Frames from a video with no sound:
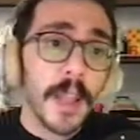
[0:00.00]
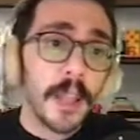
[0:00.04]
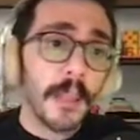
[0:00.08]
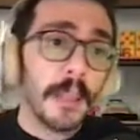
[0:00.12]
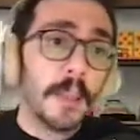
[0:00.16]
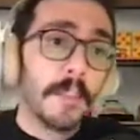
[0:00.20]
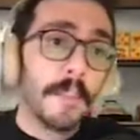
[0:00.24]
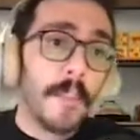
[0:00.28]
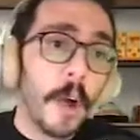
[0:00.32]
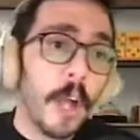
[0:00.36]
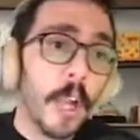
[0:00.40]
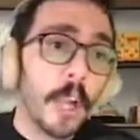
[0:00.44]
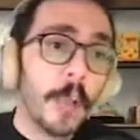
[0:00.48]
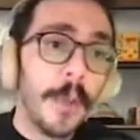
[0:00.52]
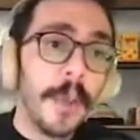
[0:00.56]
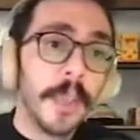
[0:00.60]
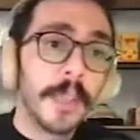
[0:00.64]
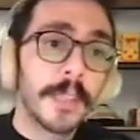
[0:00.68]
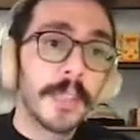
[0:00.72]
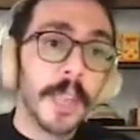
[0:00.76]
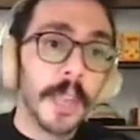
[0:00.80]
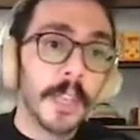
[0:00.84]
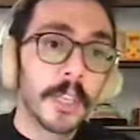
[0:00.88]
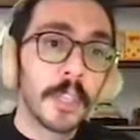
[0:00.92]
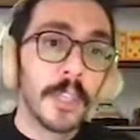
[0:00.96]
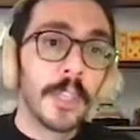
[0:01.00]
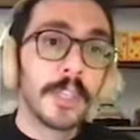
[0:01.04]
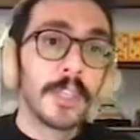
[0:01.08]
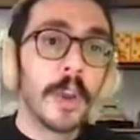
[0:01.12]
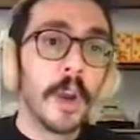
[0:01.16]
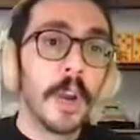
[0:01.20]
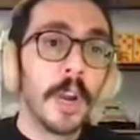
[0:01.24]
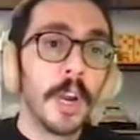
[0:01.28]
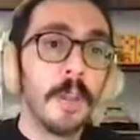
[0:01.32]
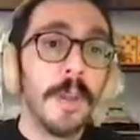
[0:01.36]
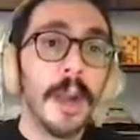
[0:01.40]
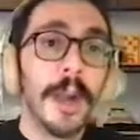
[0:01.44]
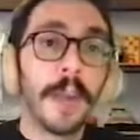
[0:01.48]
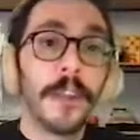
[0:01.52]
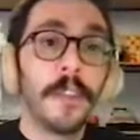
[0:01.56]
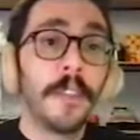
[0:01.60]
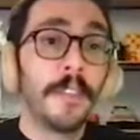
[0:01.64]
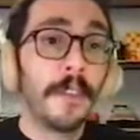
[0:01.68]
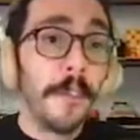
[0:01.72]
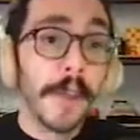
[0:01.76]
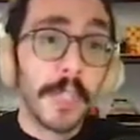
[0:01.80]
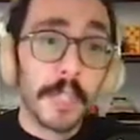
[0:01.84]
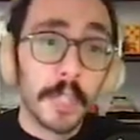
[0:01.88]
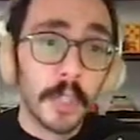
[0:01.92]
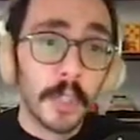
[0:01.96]
The following sections are about
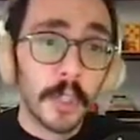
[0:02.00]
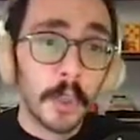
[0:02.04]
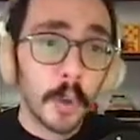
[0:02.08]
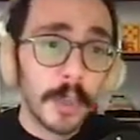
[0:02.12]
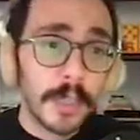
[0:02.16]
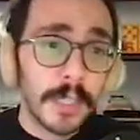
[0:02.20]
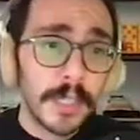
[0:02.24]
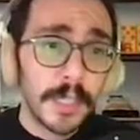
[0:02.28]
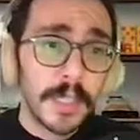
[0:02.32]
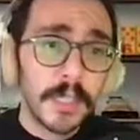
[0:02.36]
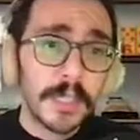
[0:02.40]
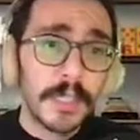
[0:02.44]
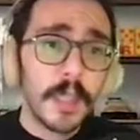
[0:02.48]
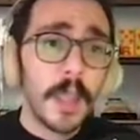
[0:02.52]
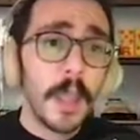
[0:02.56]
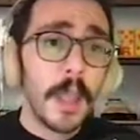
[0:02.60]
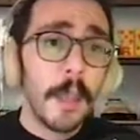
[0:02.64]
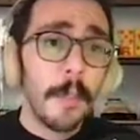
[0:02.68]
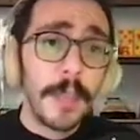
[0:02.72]
information sources,